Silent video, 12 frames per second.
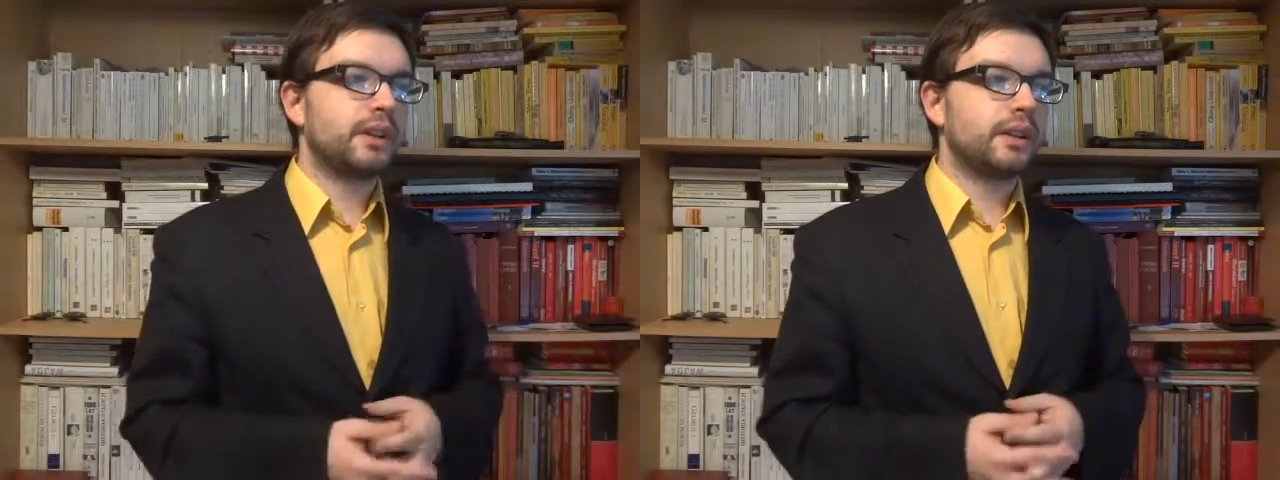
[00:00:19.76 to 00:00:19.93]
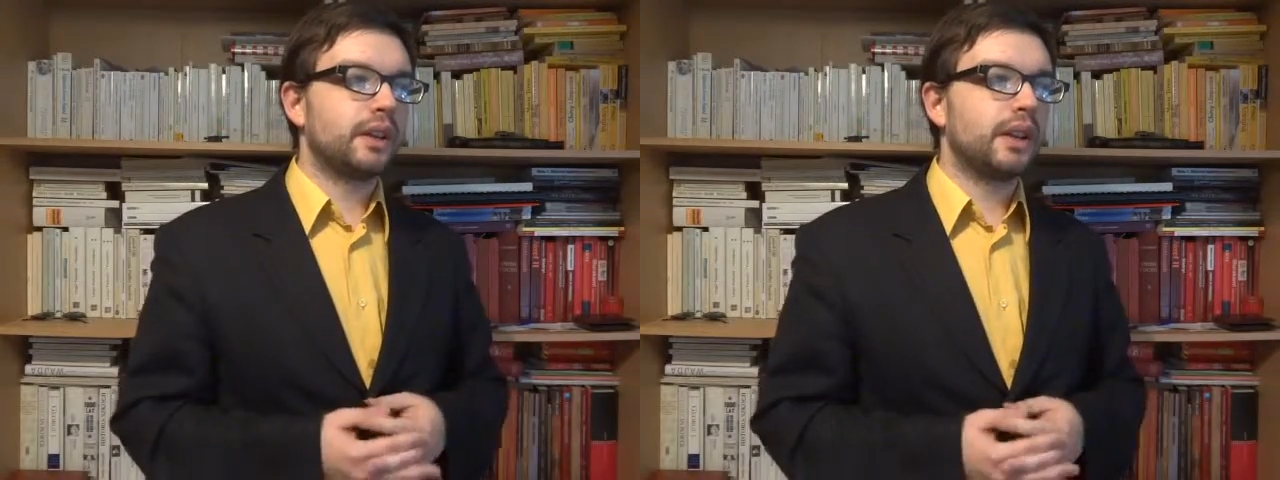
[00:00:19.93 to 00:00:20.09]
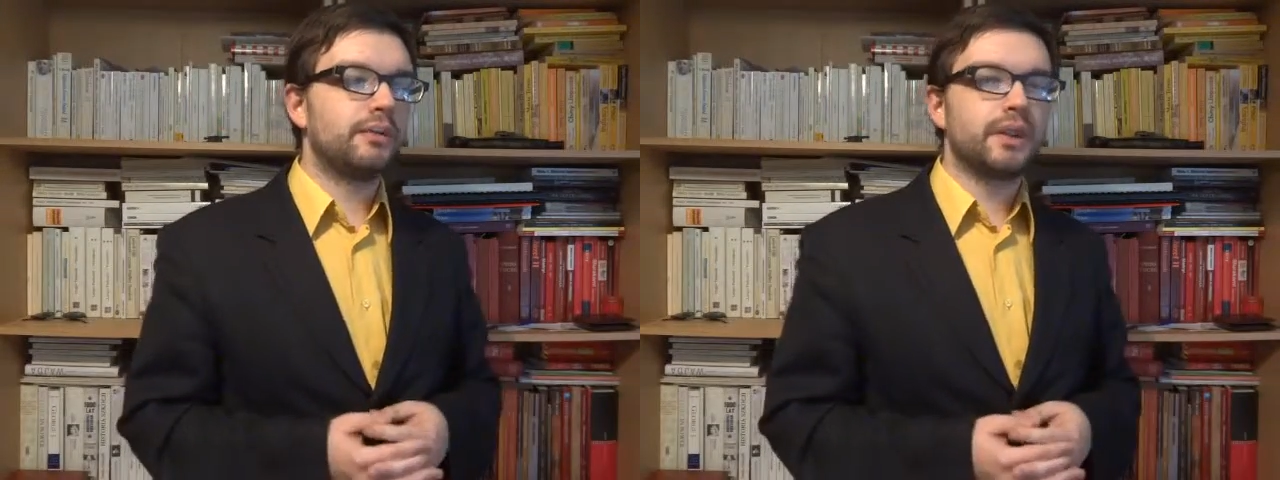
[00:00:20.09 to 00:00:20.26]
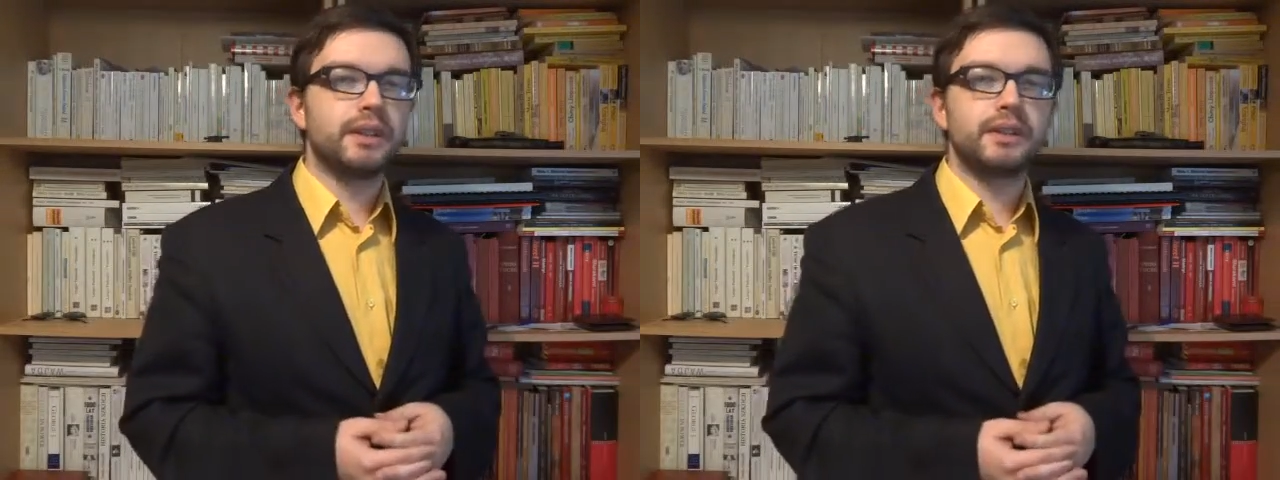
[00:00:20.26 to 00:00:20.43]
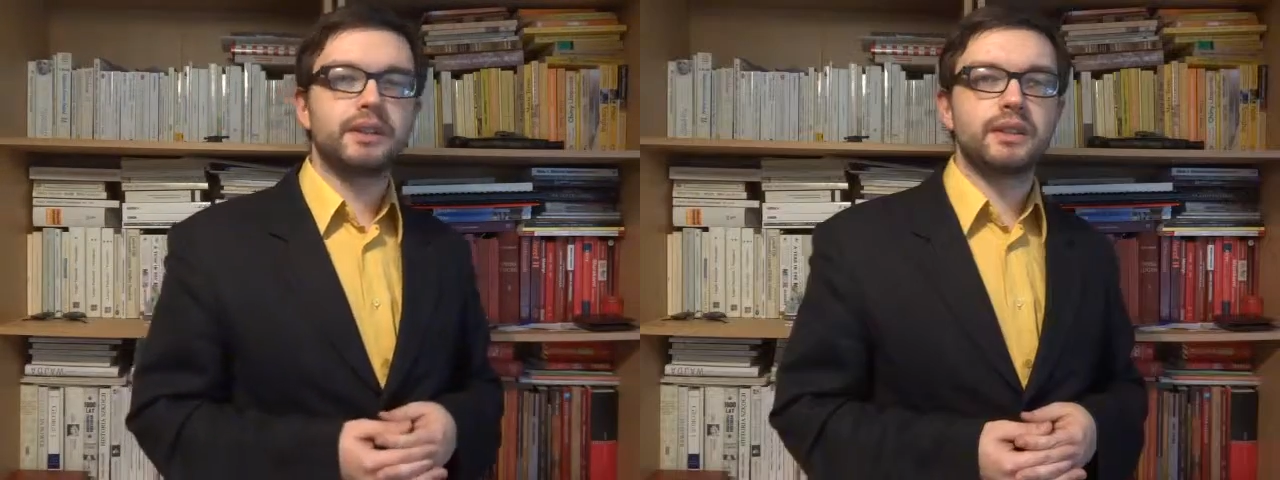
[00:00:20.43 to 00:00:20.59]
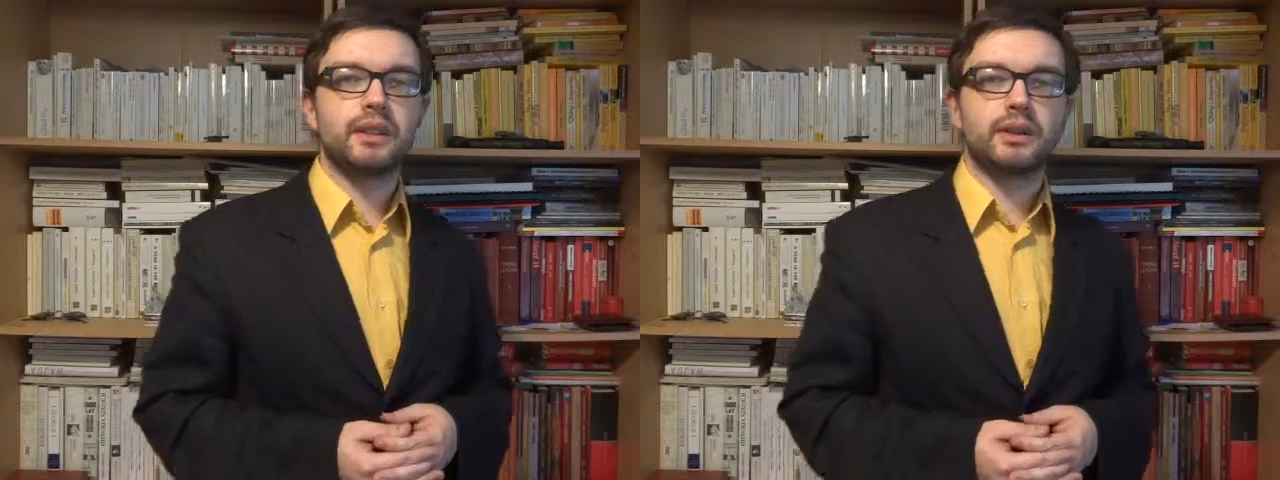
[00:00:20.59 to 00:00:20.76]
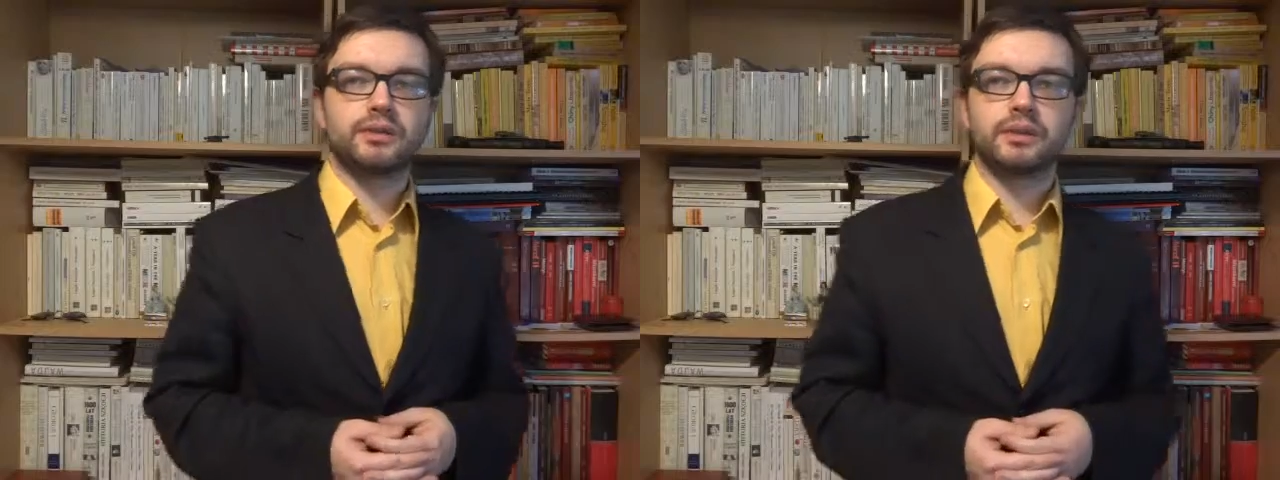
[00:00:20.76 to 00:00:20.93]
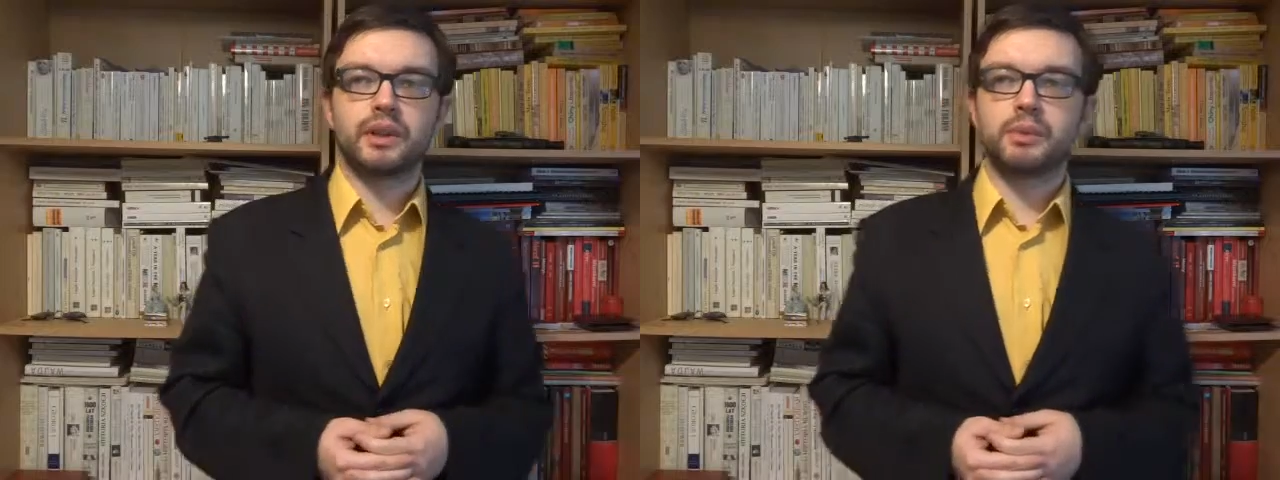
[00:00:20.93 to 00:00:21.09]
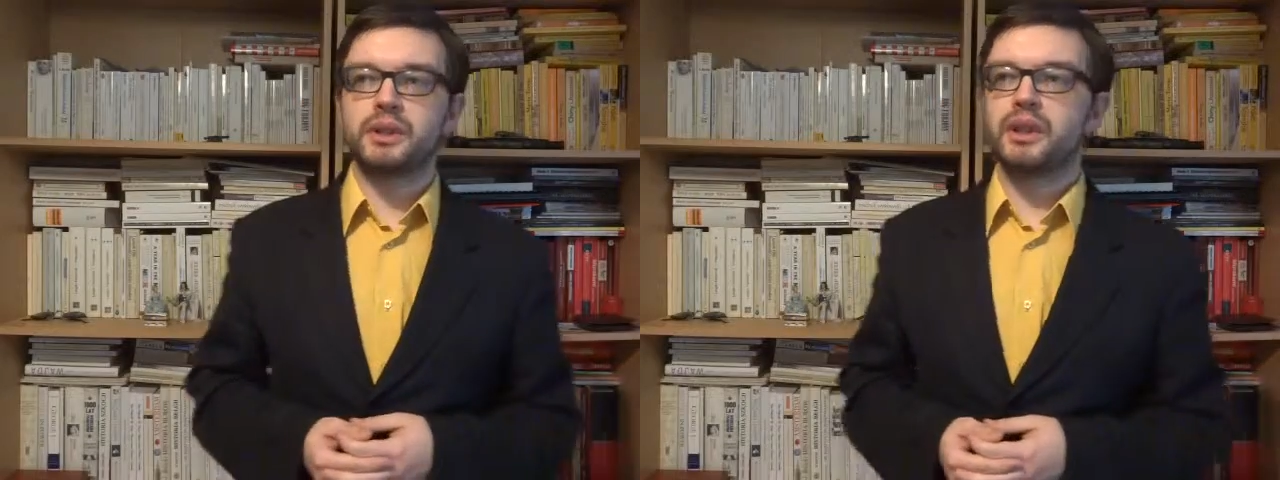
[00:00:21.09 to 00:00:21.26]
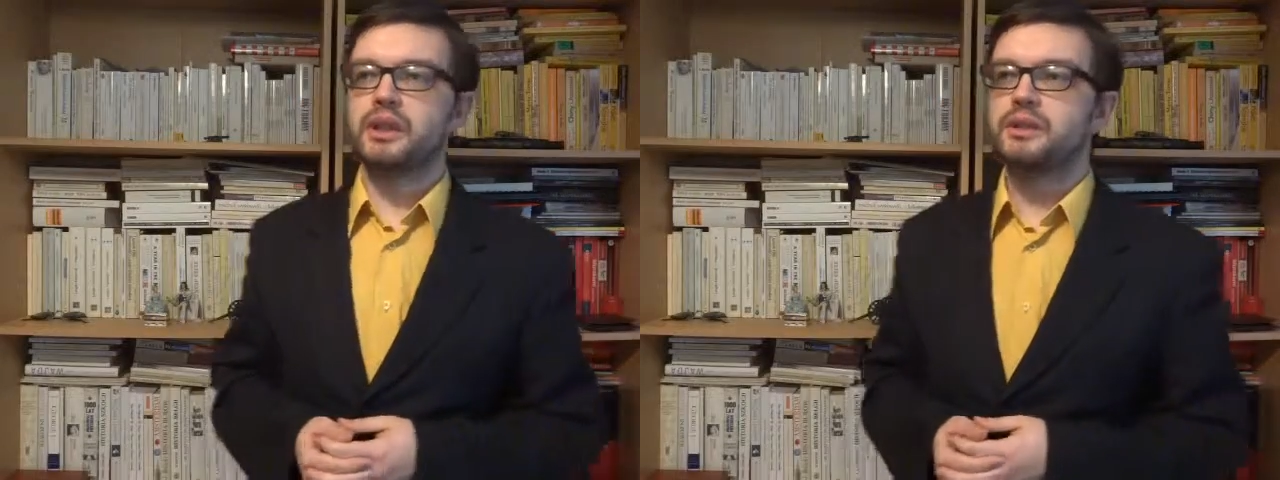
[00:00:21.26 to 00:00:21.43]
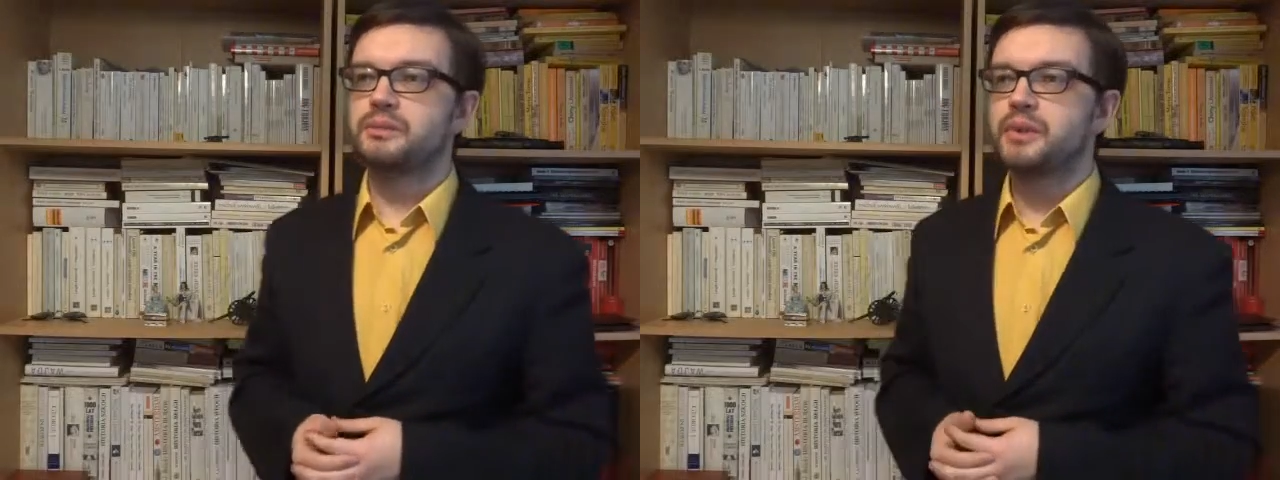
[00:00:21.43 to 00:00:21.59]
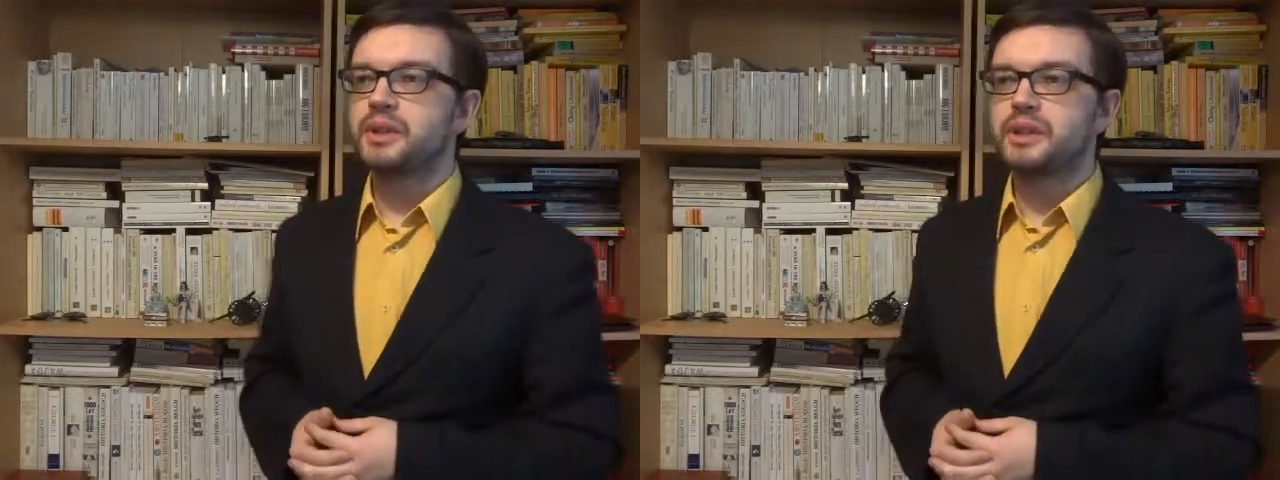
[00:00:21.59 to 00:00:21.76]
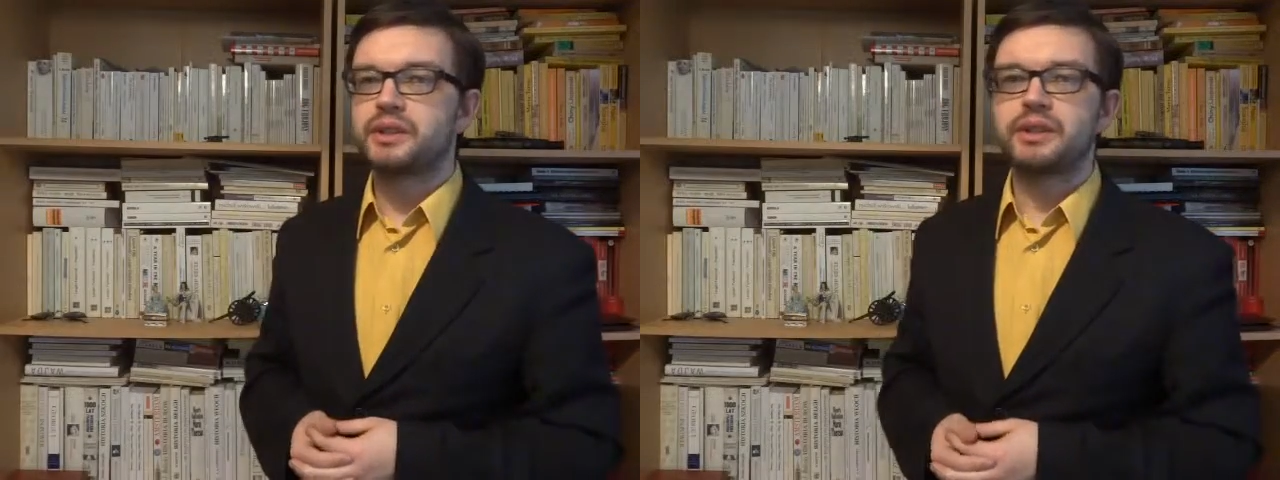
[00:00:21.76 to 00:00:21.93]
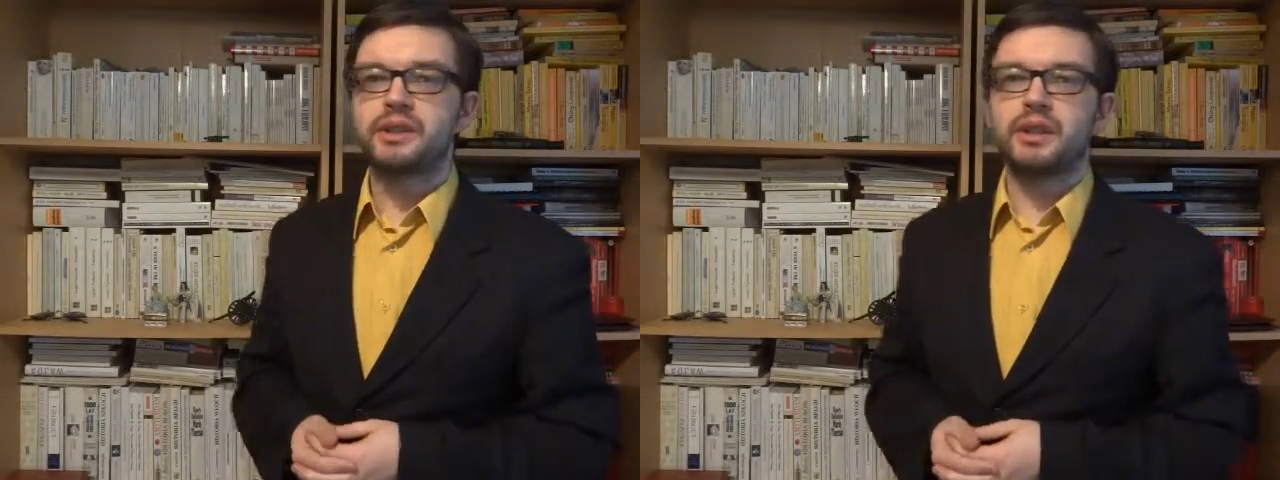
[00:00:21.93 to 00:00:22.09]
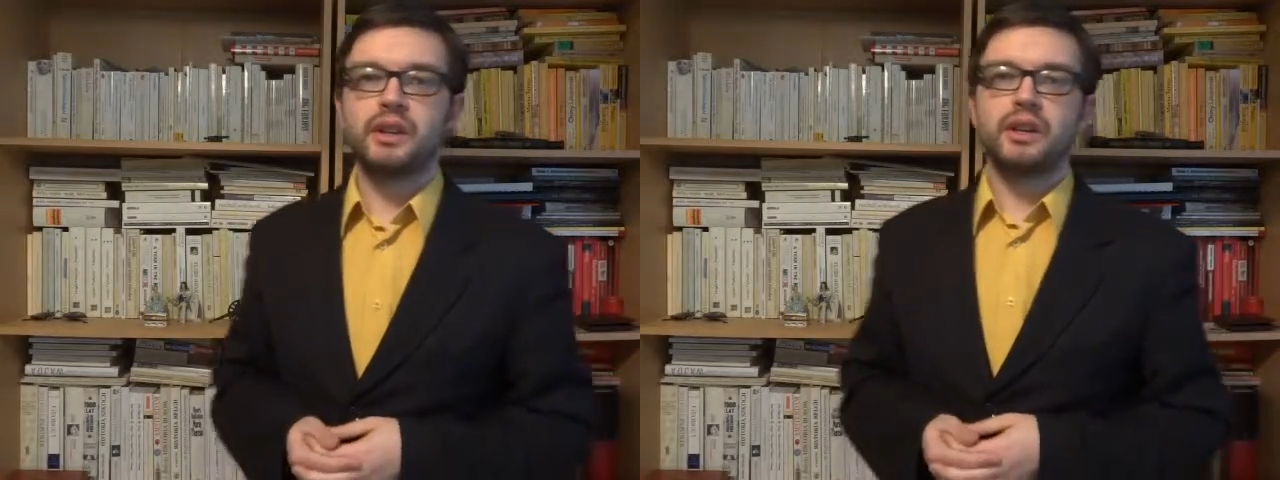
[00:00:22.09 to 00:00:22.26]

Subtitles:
elements of capitalism is